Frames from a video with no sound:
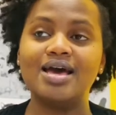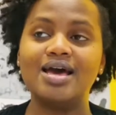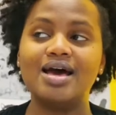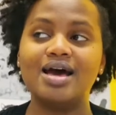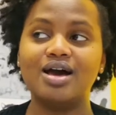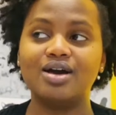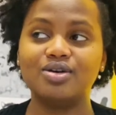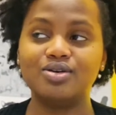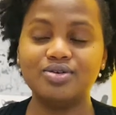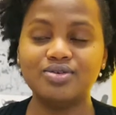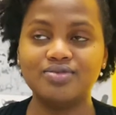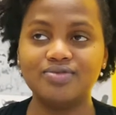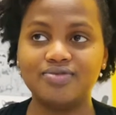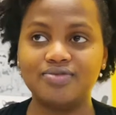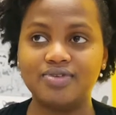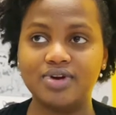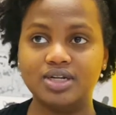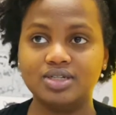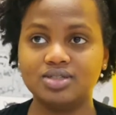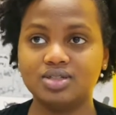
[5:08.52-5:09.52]
A good
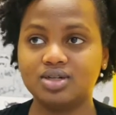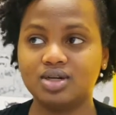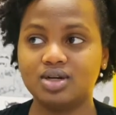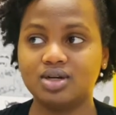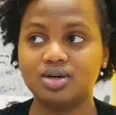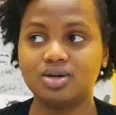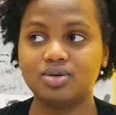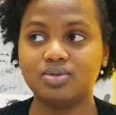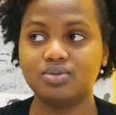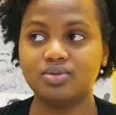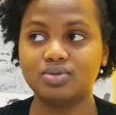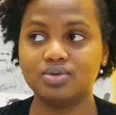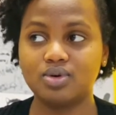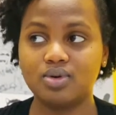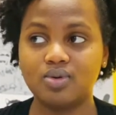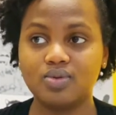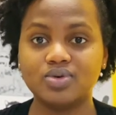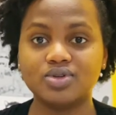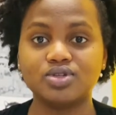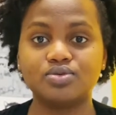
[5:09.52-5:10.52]
friend will
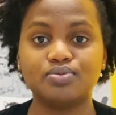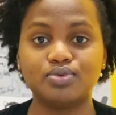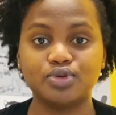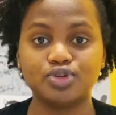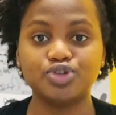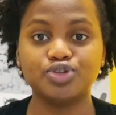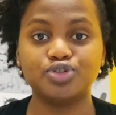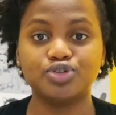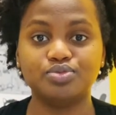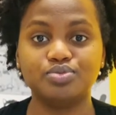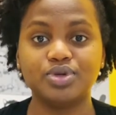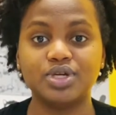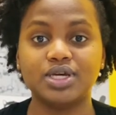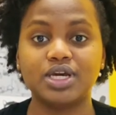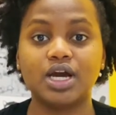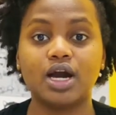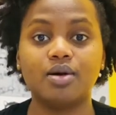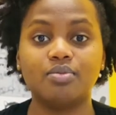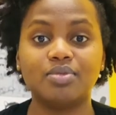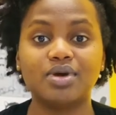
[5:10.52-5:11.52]
always push you to
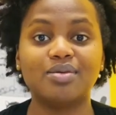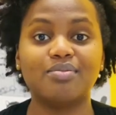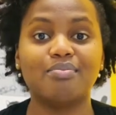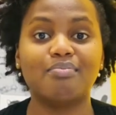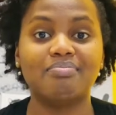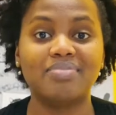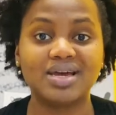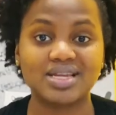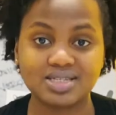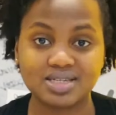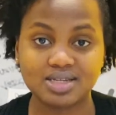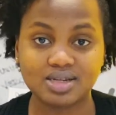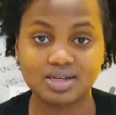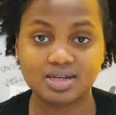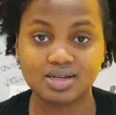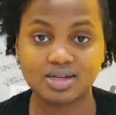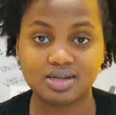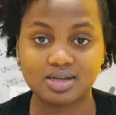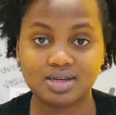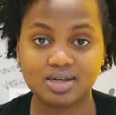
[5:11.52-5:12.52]
becoming better
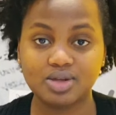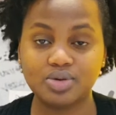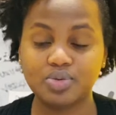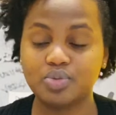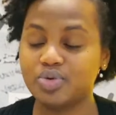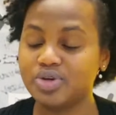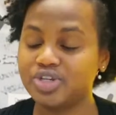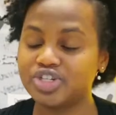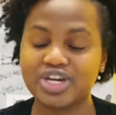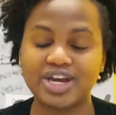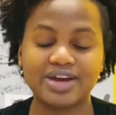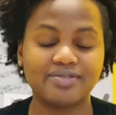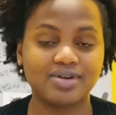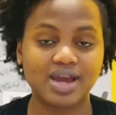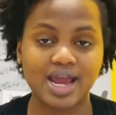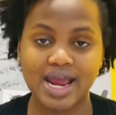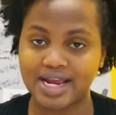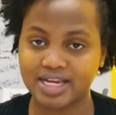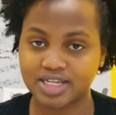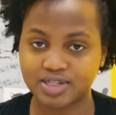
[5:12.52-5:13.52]
in whichever
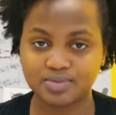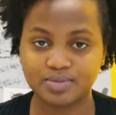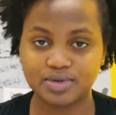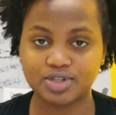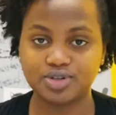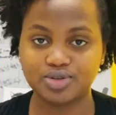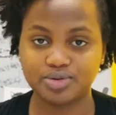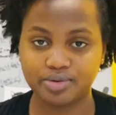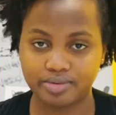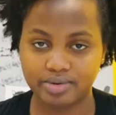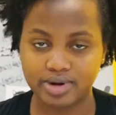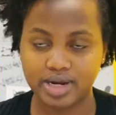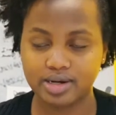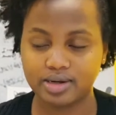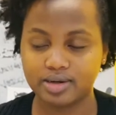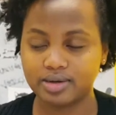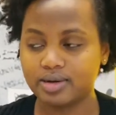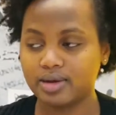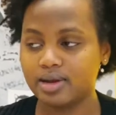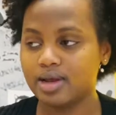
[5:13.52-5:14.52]
aspect you're in.
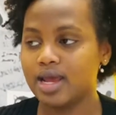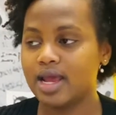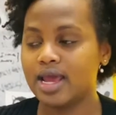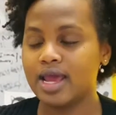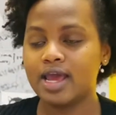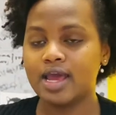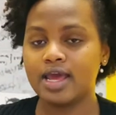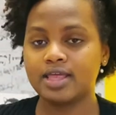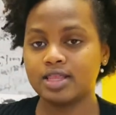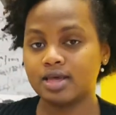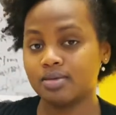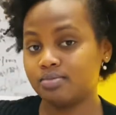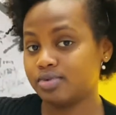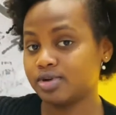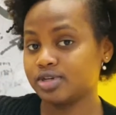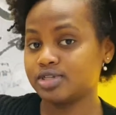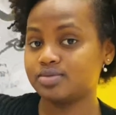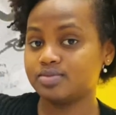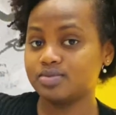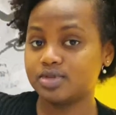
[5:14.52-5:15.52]
And that
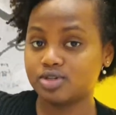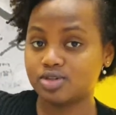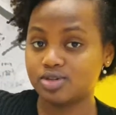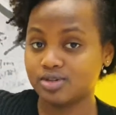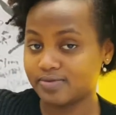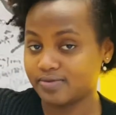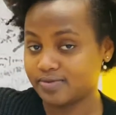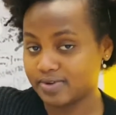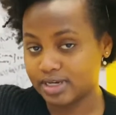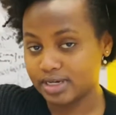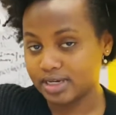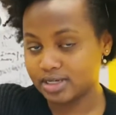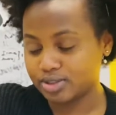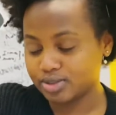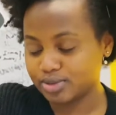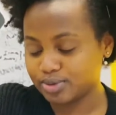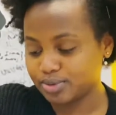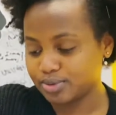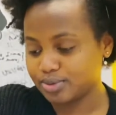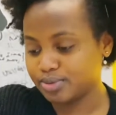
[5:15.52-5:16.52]
brings me to the
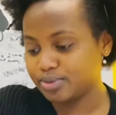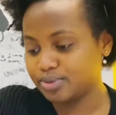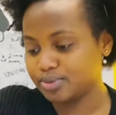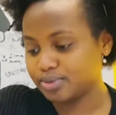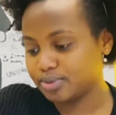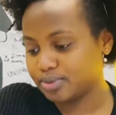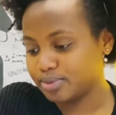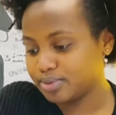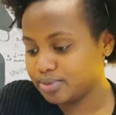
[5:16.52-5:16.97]
financial guru.